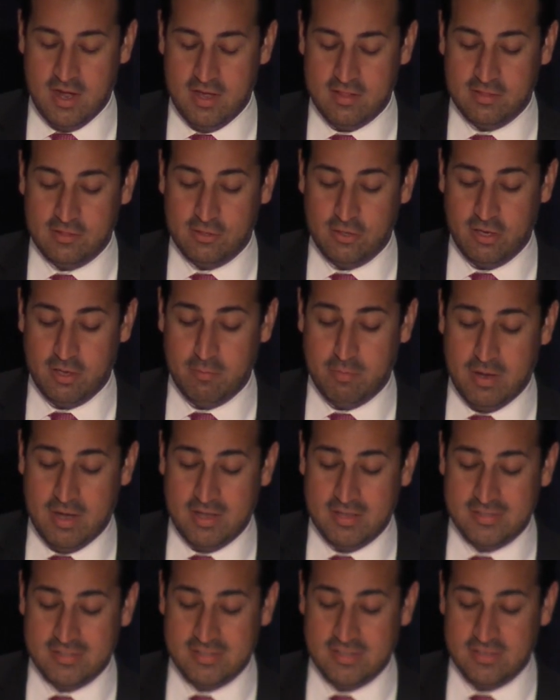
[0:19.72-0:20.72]
the Learning
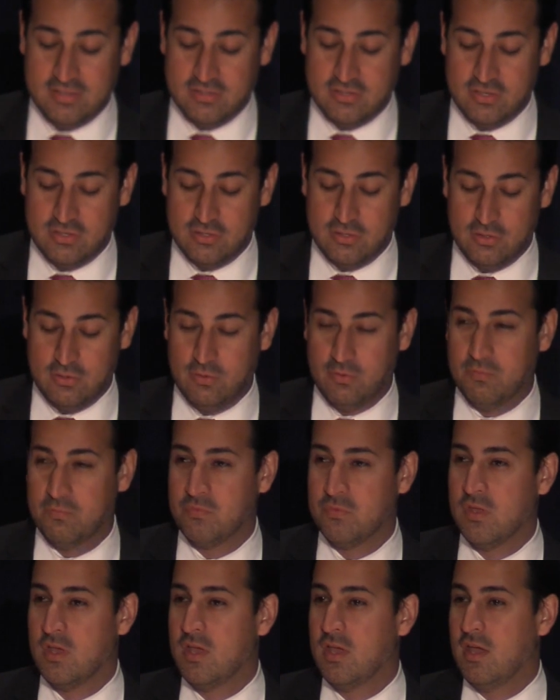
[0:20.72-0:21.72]
Policy Institute
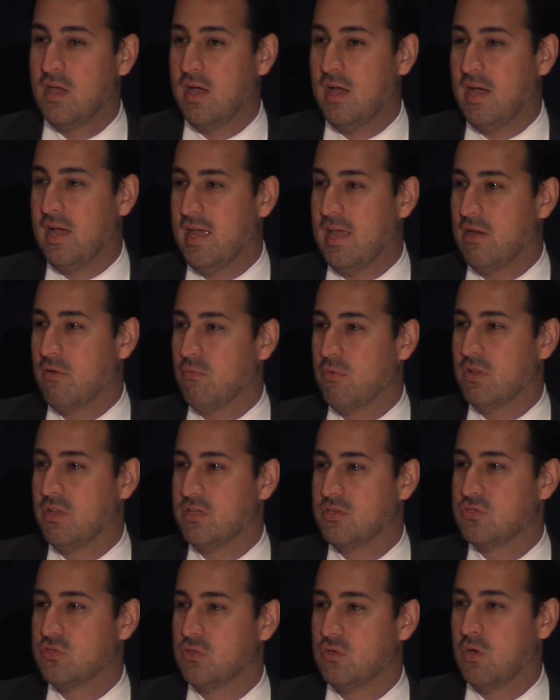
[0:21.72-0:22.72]
and
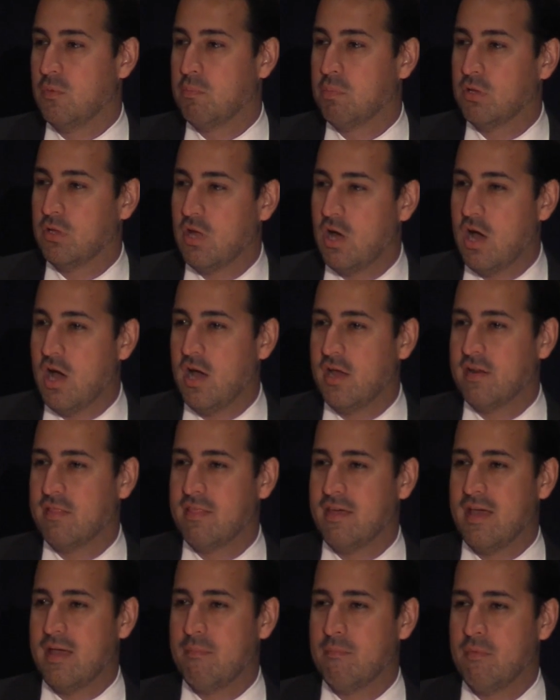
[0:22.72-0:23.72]
really to applaud
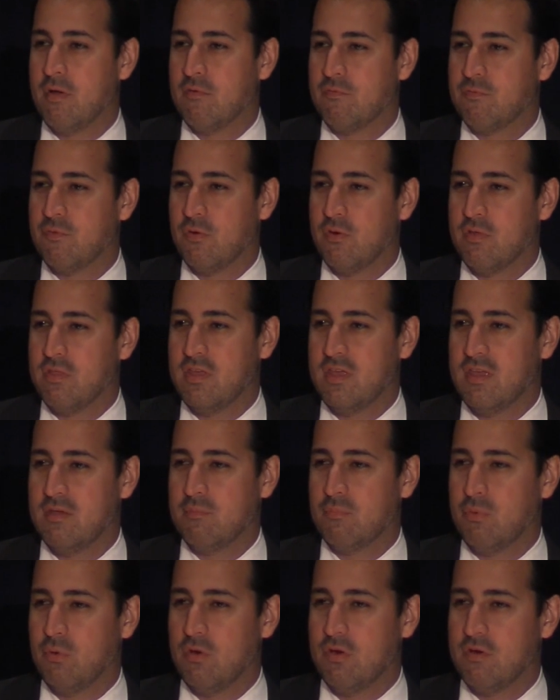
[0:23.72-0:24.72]
them for the
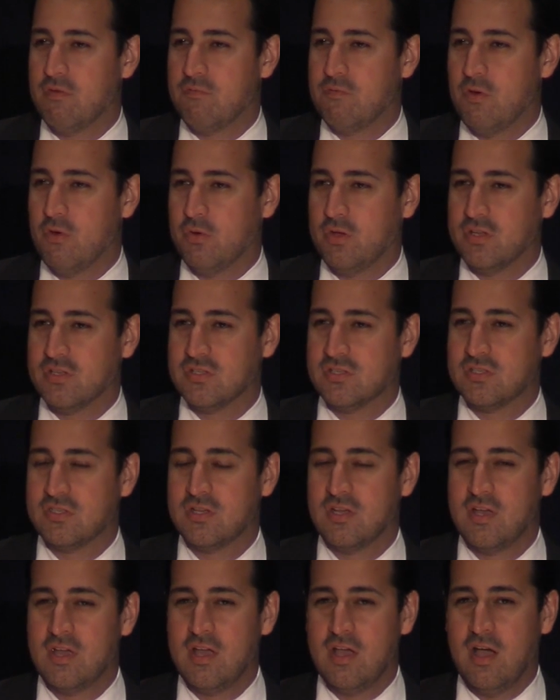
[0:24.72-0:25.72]
important focus
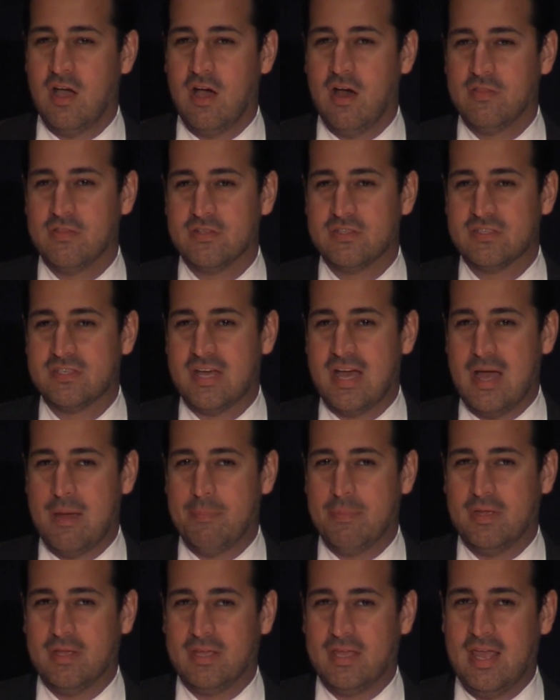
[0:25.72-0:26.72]
on this
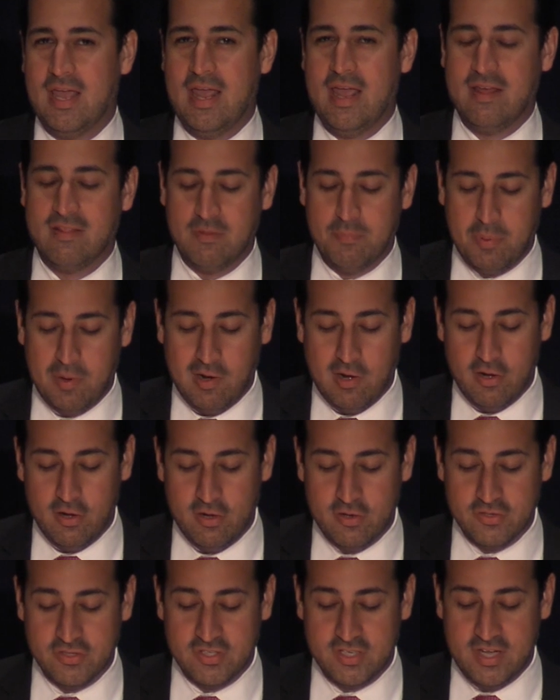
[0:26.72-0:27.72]
topic, and the
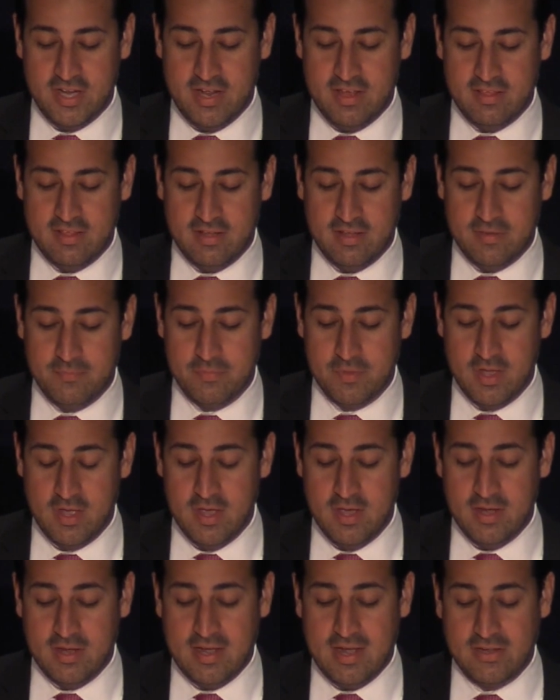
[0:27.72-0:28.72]
partners today, the
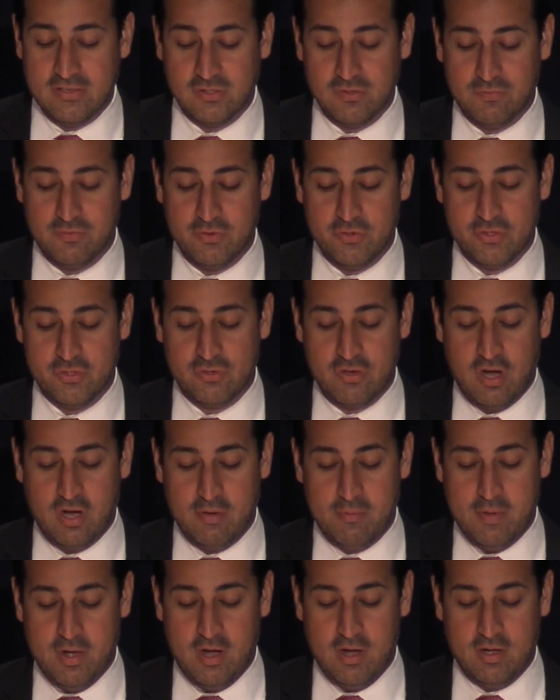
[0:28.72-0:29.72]
Council for a Strong
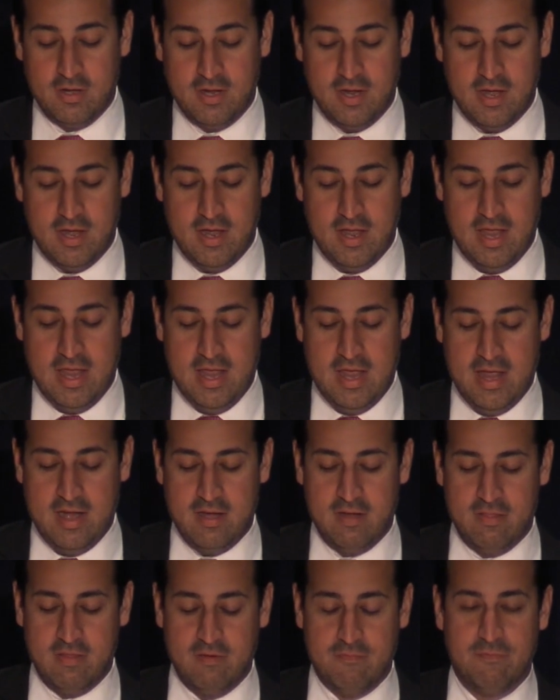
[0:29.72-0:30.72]
America
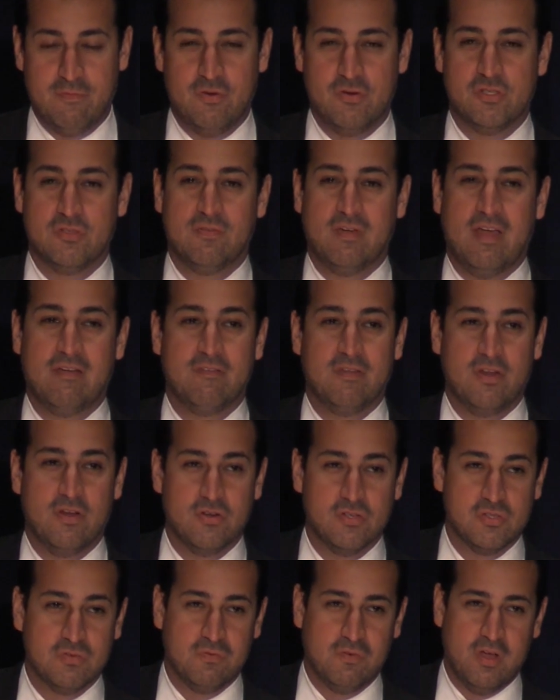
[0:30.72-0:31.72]
and the First Five
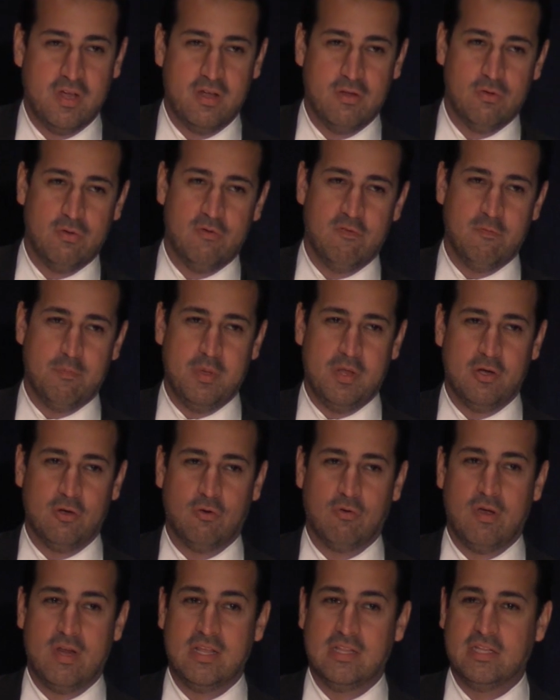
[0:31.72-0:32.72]
Years Fund, who have been
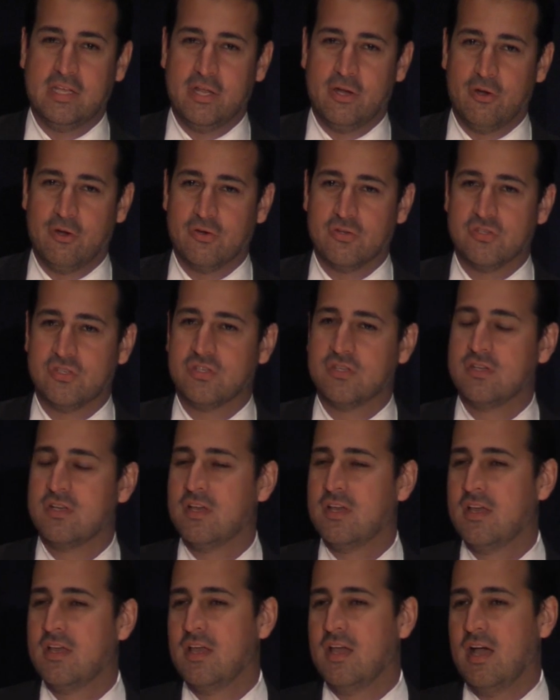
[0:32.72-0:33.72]
great leaders
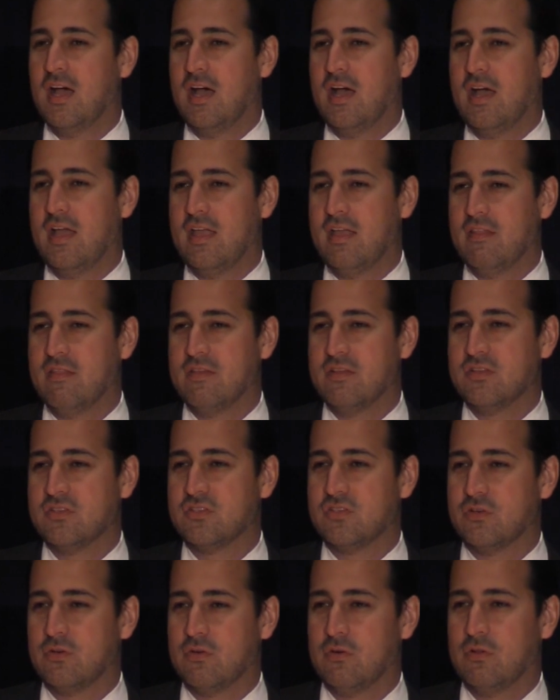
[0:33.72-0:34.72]
uh, in
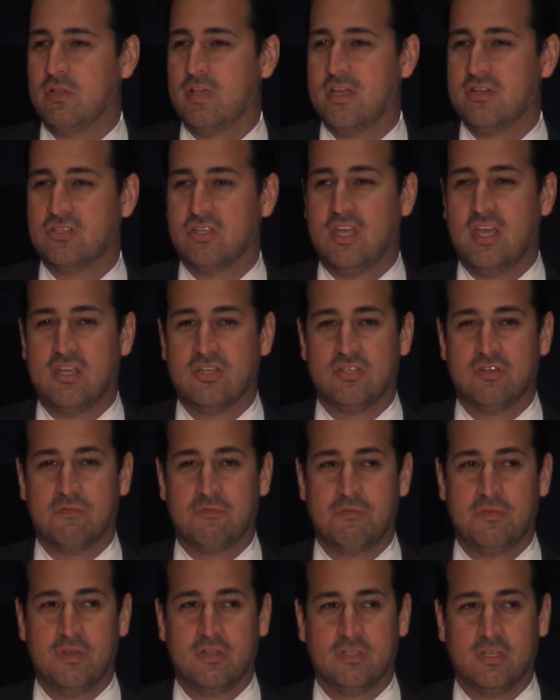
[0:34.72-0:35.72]
this early education
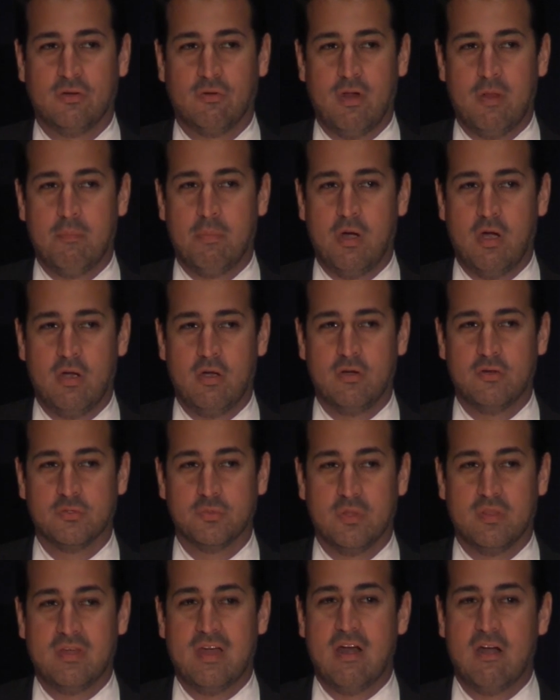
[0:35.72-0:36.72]
field and great partners
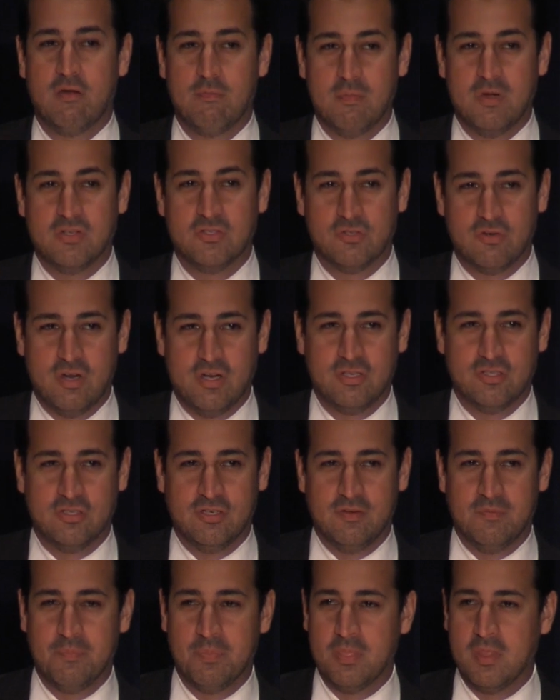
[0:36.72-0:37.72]
with our
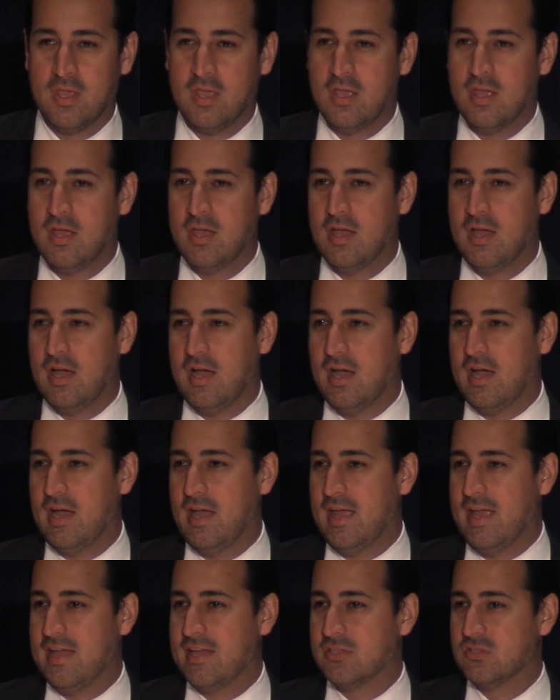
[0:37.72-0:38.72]
administration uh,
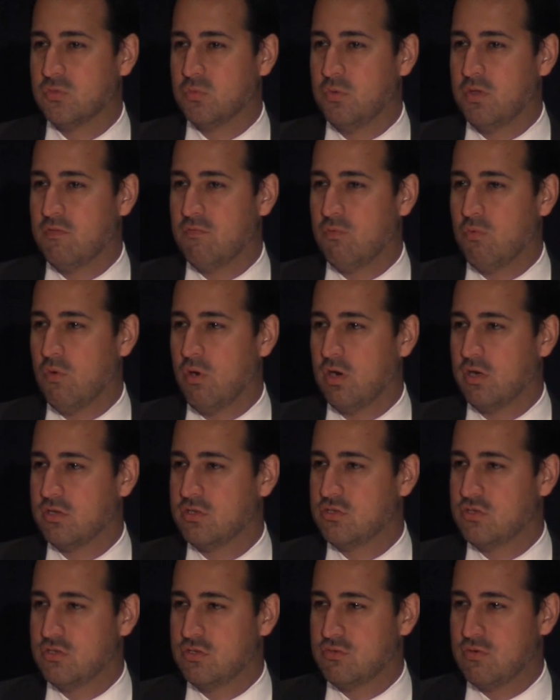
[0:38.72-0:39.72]
as we've
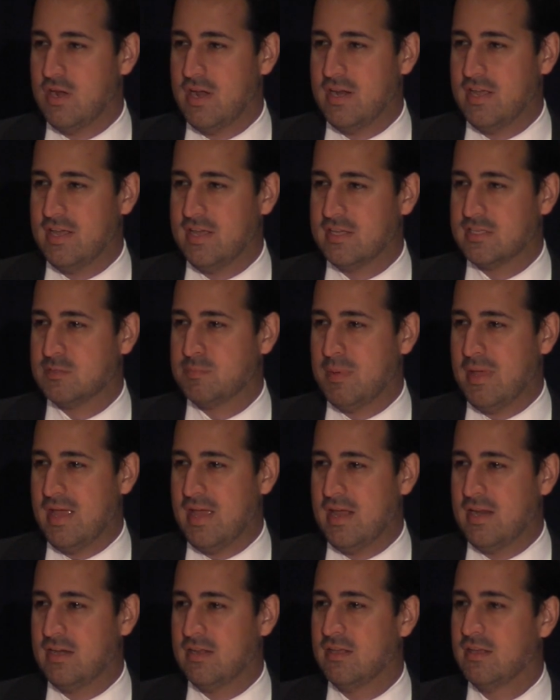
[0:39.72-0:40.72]
worked to try to
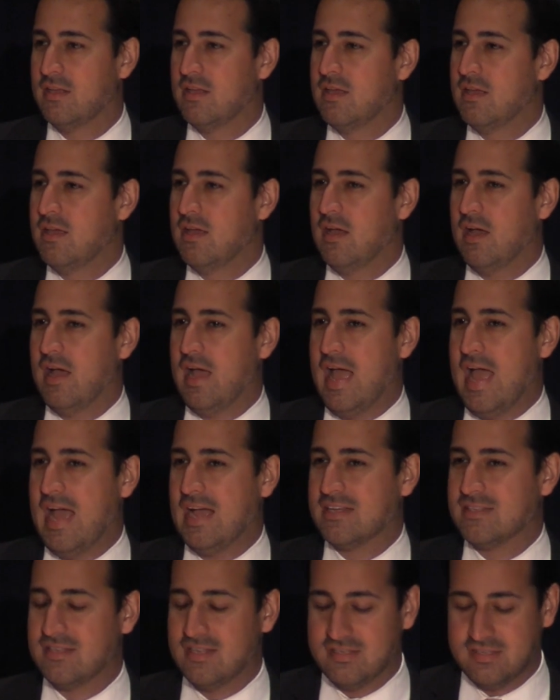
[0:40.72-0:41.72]
expand uh,
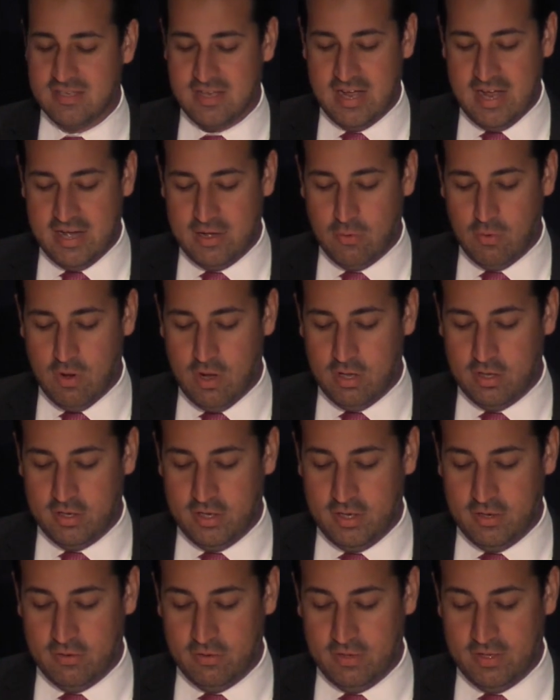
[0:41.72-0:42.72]
access to high
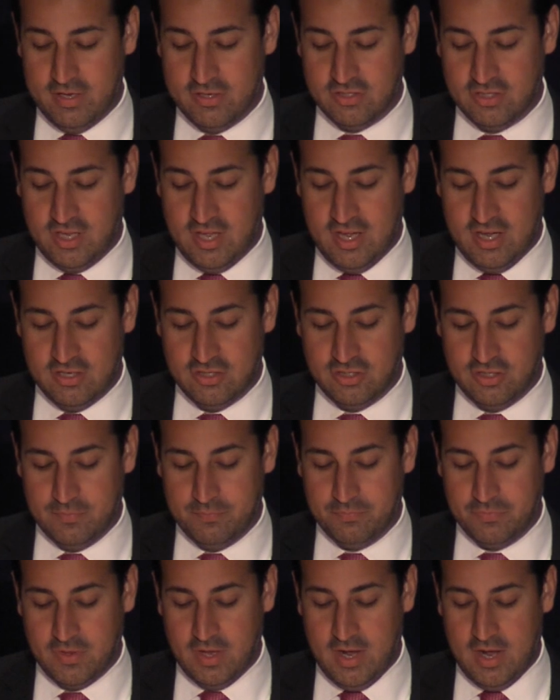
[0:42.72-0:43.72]
quality early education.